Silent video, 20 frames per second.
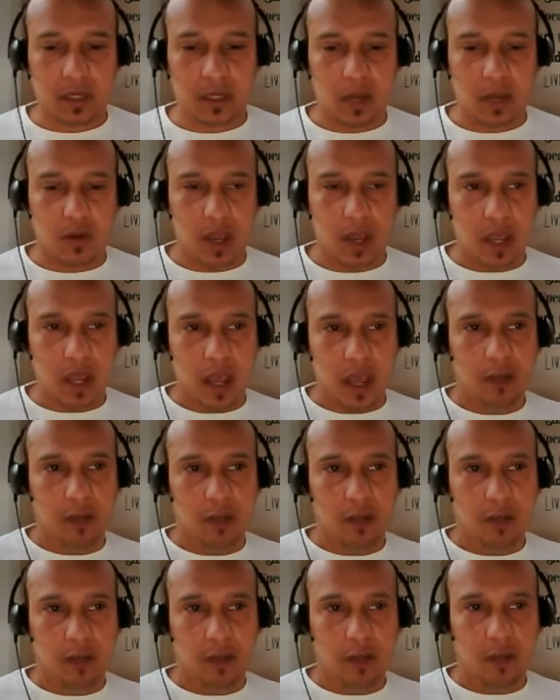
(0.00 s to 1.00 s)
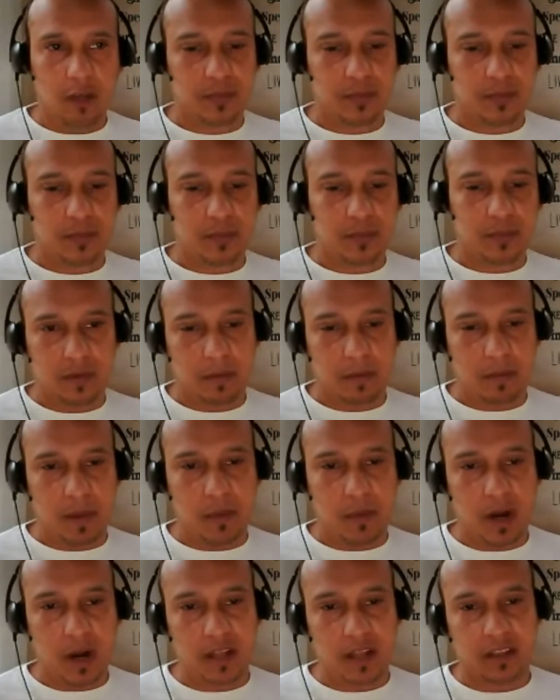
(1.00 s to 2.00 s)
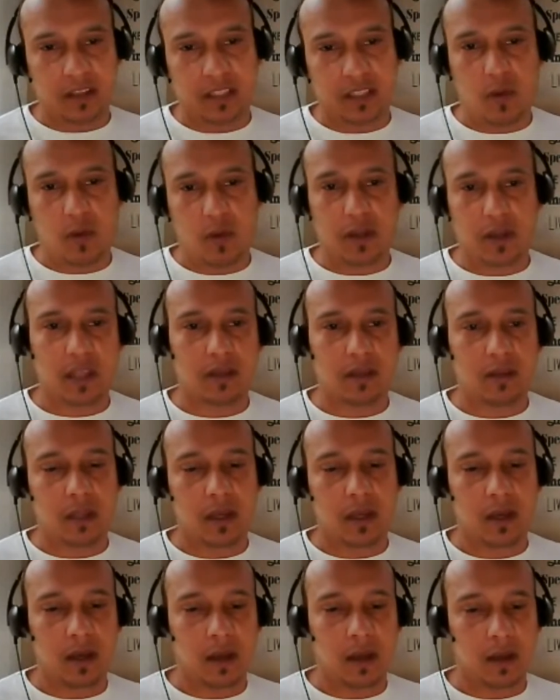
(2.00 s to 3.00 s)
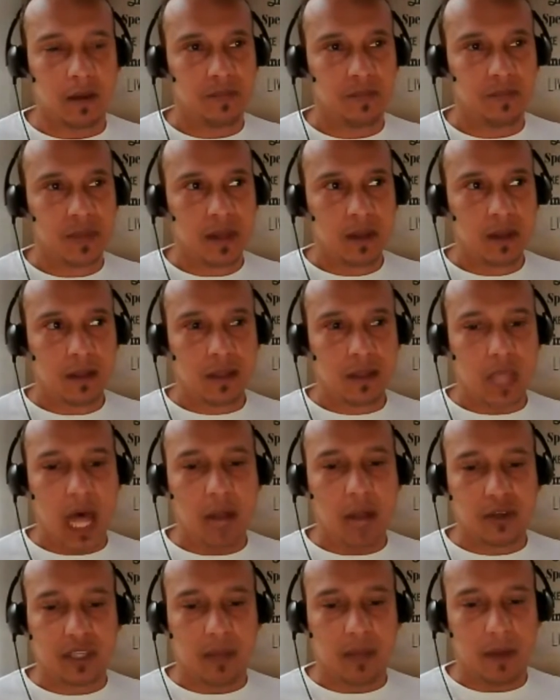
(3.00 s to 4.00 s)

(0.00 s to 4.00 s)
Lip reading: Plus, it helps people understand what the